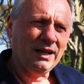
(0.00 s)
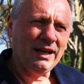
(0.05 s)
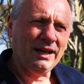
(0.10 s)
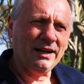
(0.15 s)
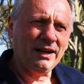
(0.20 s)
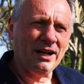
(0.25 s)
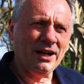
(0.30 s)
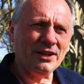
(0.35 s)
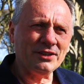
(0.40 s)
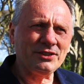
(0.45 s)

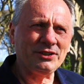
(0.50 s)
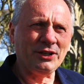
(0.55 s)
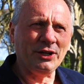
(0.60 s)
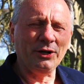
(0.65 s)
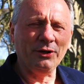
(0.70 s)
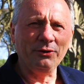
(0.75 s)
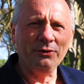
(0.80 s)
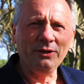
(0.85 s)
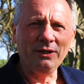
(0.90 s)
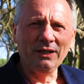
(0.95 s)
and
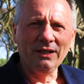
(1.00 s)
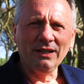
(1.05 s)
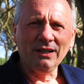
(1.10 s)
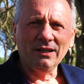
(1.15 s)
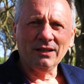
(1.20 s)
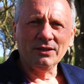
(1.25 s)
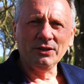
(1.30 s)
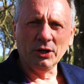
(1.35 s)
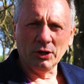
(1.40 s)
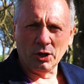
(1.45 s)
also
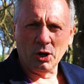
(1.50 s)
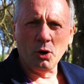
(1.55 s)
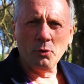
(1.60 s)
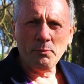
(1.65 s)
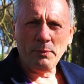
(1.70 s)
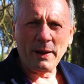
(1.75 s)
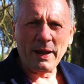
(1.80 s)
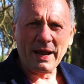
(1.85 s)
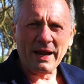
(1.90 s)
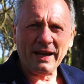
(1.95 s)
your
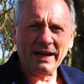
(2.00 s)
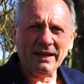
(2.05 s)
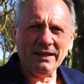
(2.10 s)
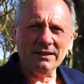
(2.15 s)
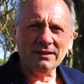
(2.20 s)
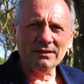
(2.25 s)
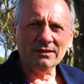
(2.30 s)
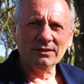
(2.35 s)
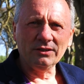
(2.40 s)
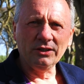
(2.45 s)
own
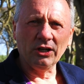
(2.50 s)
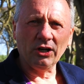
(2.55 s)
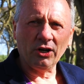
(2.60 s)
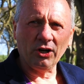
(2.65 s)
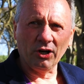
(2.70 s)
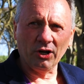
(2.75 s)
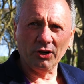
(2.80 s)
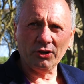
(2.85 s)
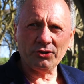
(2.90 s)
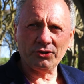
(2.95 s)
pain your
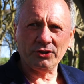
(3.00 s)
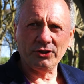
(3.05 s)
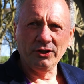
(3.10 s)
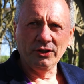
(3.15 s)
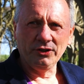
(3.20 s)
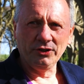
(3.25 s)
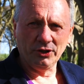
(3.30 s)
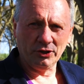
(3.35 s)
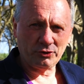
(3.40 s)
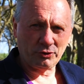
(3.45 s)
hurts,
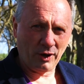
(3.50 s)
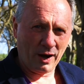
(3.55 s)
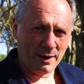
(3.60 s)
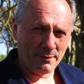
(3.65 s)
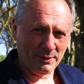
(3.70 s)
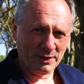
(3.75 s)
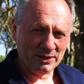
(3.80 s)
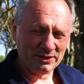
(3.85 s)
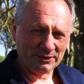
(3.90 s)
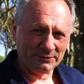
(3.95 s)
your
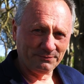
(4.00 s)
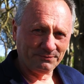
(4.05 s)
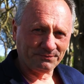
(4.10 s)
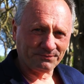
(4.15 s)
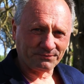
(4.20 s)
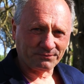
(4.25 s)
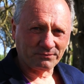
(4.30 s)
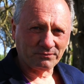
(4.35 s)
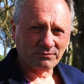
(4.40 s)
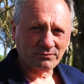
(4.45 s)
traumas,
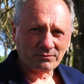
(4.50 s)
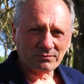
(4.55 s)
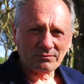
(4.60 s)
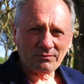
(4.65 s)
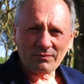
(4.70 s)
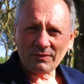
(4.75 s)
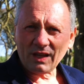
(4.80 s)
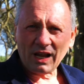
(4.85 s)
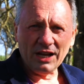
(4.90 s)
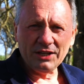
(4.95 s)

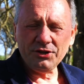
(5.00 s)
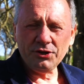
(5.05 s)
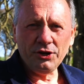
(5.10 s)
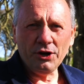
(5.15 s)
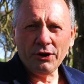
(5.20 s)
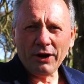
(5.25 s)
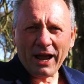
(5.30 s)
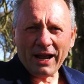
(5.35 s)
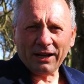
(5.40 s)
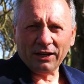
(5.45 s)
but you
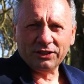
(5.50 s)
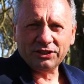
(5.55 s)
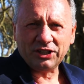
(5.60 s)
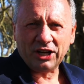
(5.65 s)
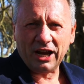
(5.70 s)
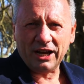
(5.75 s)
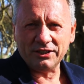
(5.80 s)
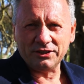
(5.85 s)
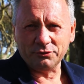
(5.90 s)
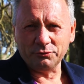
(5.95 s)
know how to
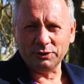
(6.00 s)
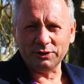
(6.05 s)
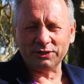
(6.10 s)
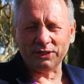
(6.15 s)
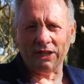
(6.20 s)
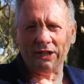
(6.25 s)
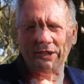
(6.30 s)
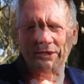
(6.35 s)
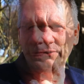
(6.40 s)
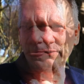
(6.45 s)
change and
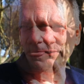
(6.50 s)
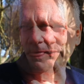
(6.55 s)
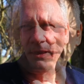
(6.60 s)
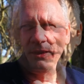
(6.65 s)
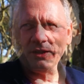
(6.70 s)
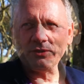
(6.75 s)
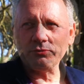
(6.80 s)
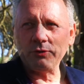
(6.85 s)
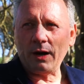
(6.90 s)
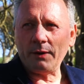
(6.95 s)
resolve.
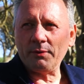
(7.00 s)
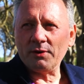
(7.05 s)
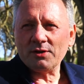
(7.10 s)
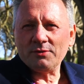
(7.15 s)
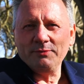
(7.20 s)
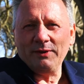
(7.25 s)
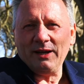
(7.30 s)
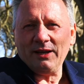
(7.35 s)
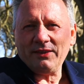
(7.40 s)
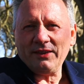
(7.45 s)
This is Robert
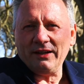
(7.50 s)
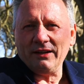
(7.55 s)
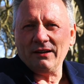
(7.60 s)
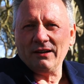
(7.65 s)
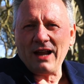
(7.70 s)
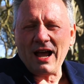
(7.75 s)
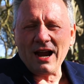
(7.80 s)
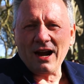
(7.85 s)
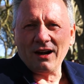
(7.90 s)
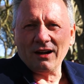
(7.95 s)
Smith here
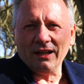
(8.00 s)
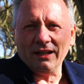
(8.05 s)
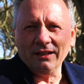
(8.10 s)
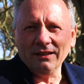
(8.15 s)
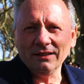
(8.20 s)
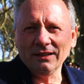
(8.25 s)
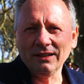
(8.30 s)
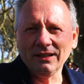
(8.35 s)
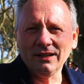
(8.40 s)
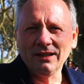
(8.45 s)
in
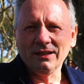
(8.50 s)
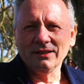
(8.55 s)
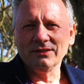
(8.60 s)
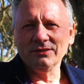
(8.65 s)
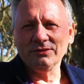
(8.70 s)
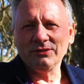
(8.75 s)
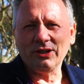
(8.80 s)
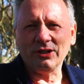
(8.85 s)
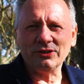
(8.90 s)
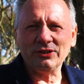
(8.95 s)

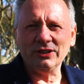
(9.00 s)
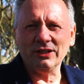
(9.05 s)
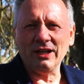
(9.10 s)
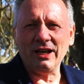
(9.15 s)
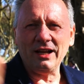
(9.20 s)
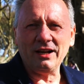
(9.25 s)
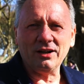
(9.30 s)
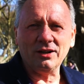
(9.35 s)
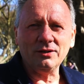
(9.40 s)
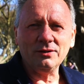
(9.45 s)
Ireland. Talk to you
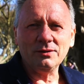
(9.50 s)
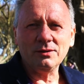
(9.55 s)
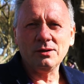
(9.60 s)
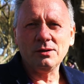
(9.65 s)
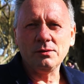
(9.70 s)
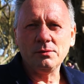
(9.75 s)
later.